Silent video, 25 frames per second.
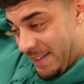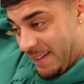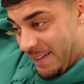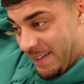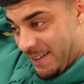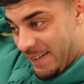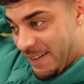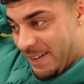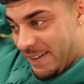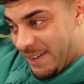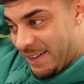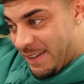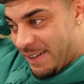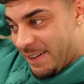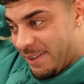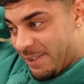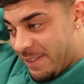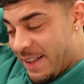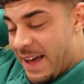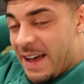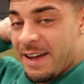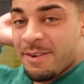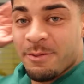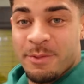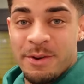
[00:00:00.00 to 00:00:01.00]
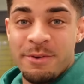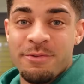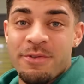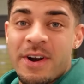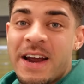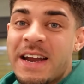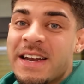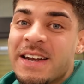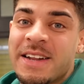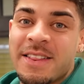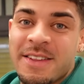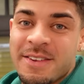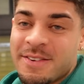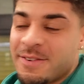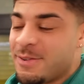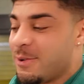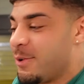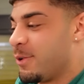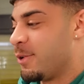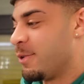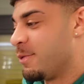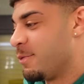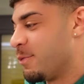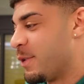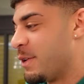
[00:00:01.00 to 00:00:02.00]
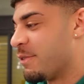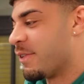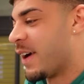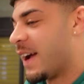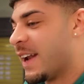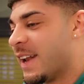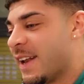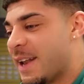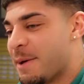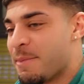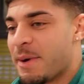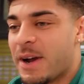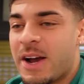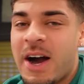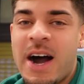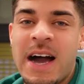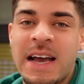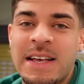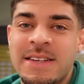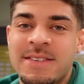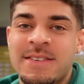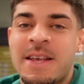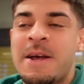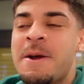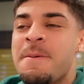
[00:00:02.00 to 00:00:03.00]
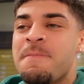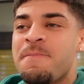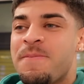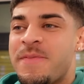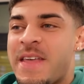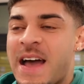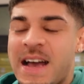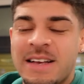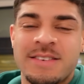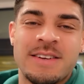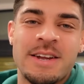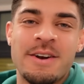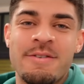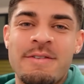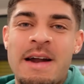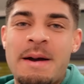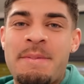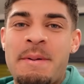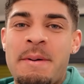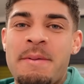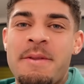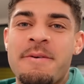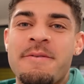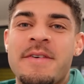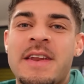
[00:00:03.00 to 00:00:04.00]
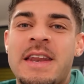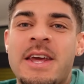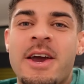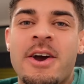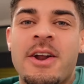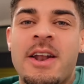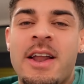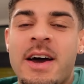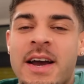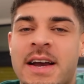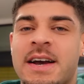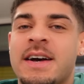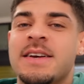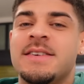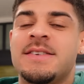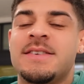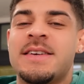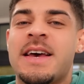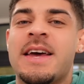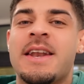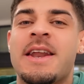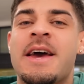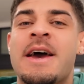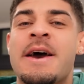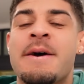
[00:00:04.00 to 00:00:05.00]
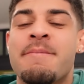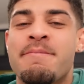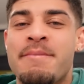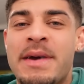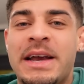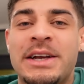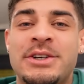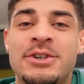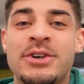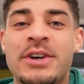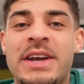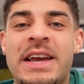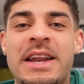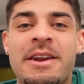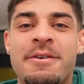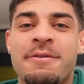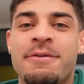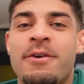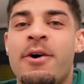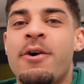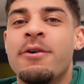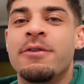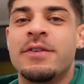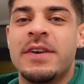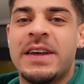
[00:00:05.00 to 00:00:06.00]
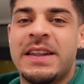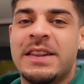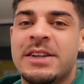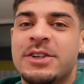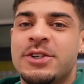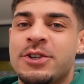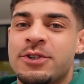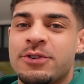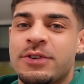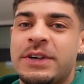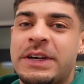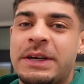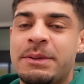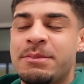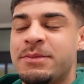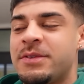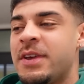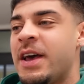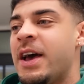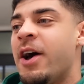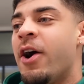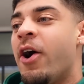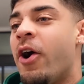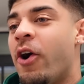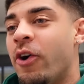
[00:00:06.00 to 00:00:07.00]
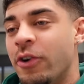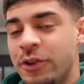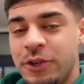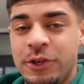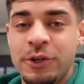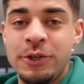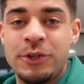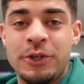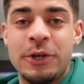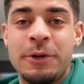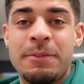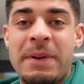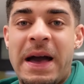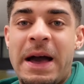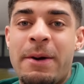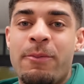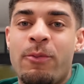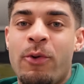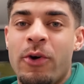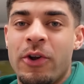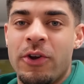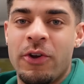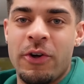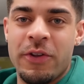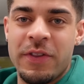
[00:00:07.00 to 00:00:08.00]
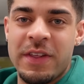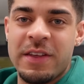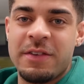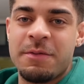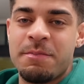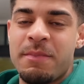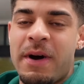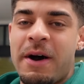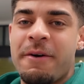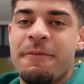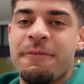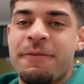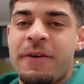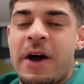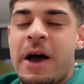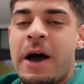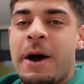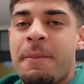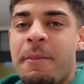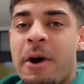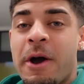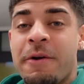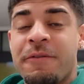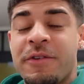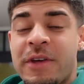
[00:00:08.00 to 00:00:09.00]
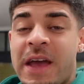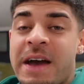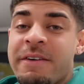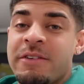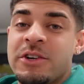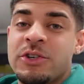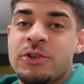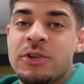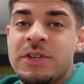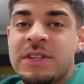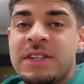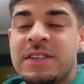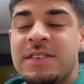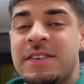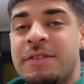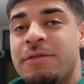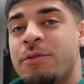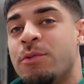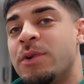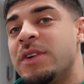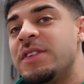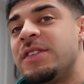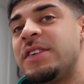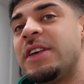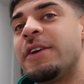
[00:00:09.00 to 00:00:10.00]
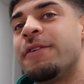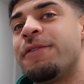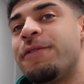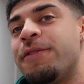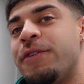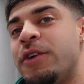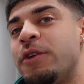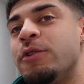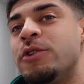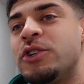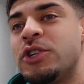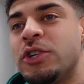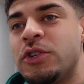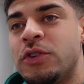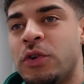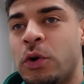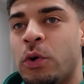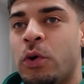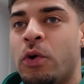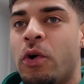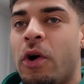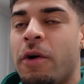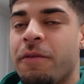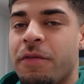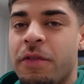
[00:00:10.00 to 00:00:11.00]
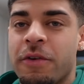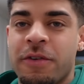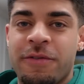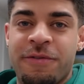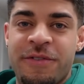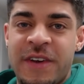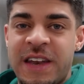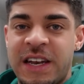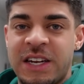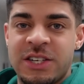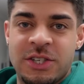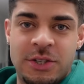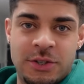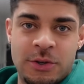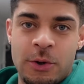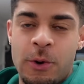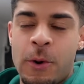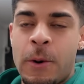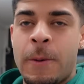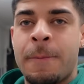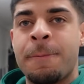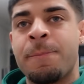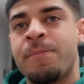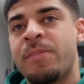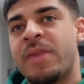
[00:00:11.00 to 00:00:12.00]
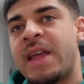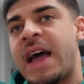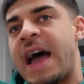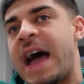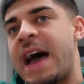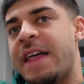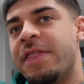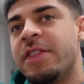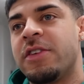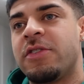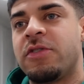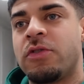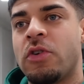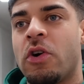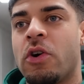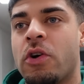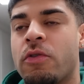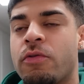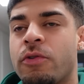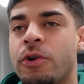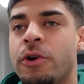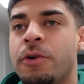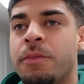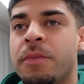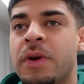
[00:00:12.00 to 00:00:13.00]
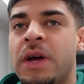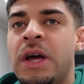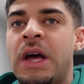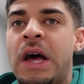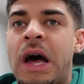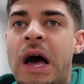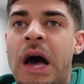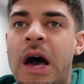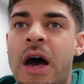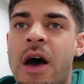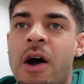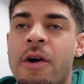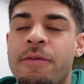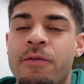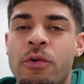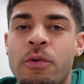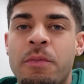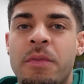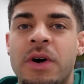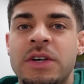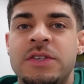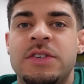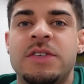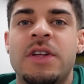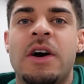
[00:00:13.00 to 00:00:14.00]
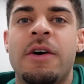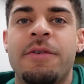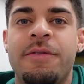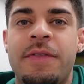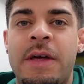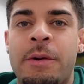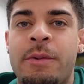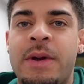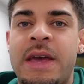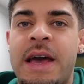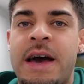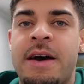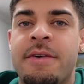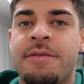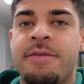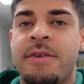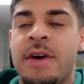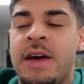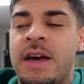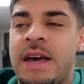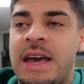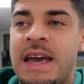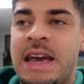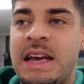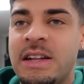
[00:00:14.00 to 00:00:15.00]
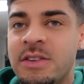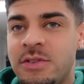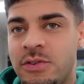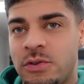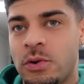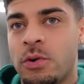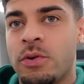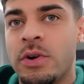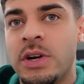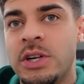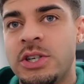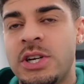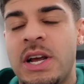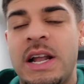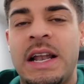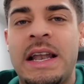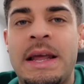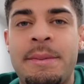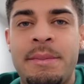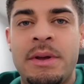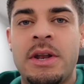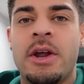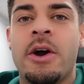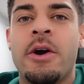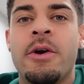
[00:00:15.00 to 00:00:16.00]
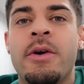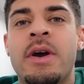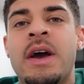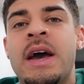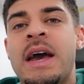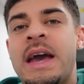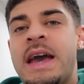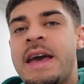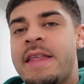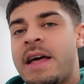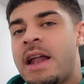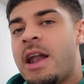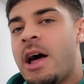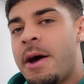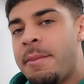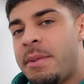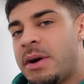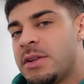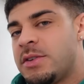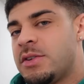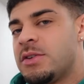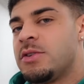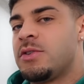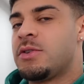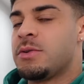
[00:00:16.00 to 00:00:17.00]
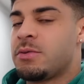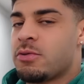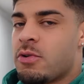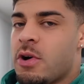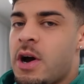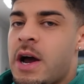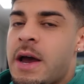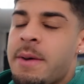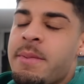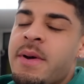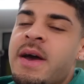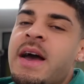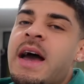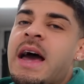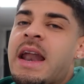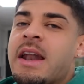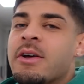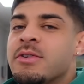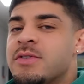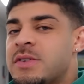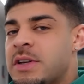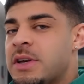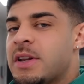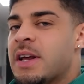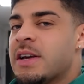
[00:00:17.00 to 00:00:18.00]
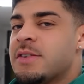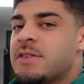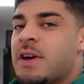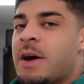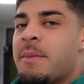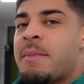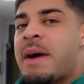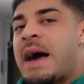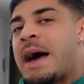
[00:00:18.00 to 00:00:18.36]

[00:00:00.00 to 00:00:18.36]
Ugh that we've raided the store. We raided it. But guys, that is gonna wrap up the video. Like I said, make sure you get involved in the streams on YouTube and whatnot this month. Um, hopefully you have enjoyed this. If you wanna see a future tour of the finished store and the stock room uh, of all my stuff that we have in storage, let me know. Hit that like button, subscribe, and I'll see you next time.